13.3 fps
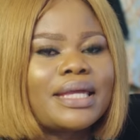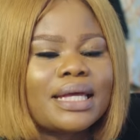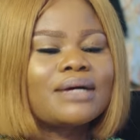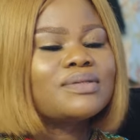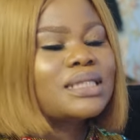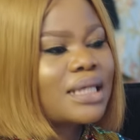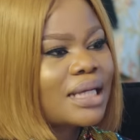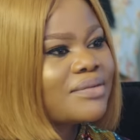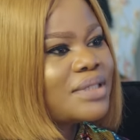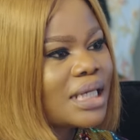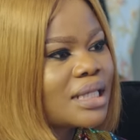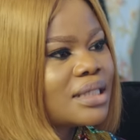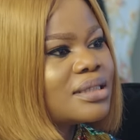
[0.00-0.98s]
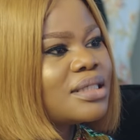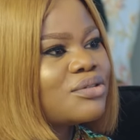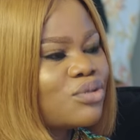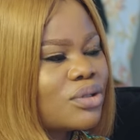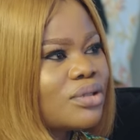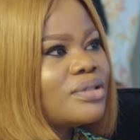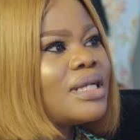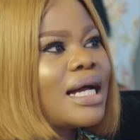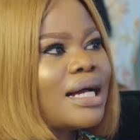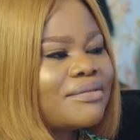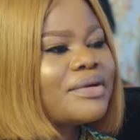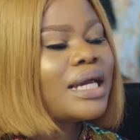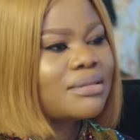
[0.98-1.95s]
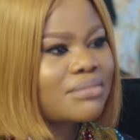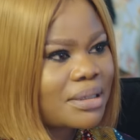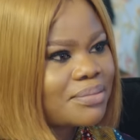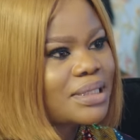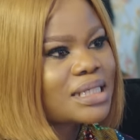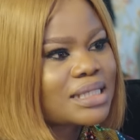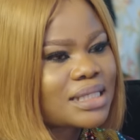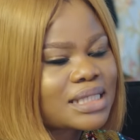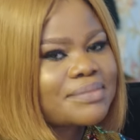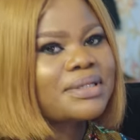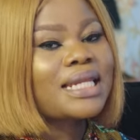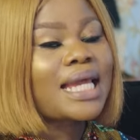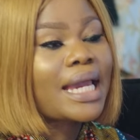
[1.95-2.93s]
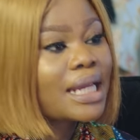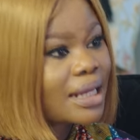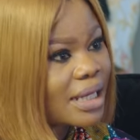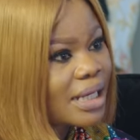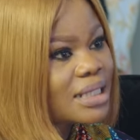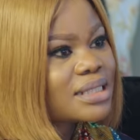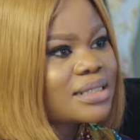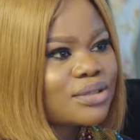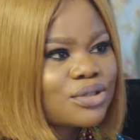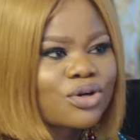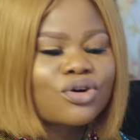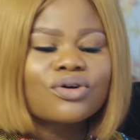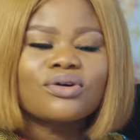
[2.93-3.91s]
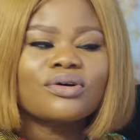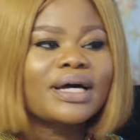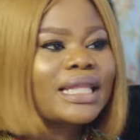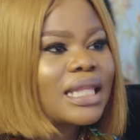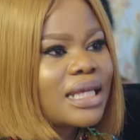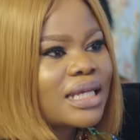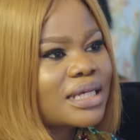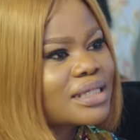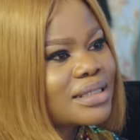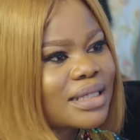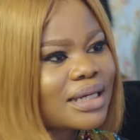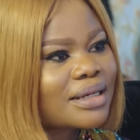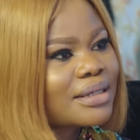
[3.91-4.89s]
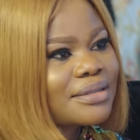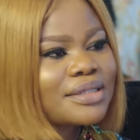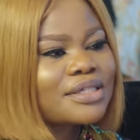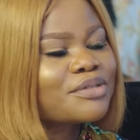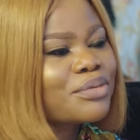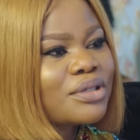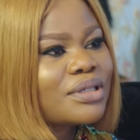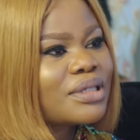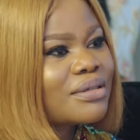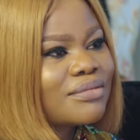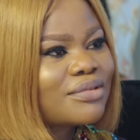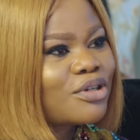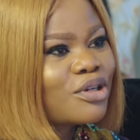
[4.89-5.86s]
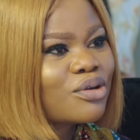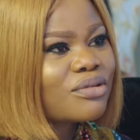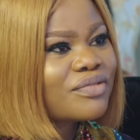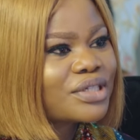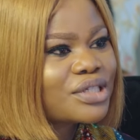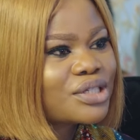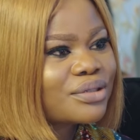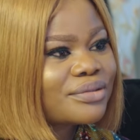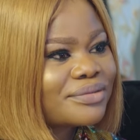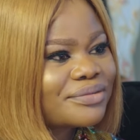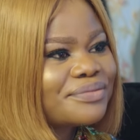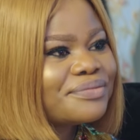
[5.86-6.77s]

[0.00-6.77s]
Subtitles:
I've taken the role, I've my place. It's been 9 years, yes. So I think it's been long overdue.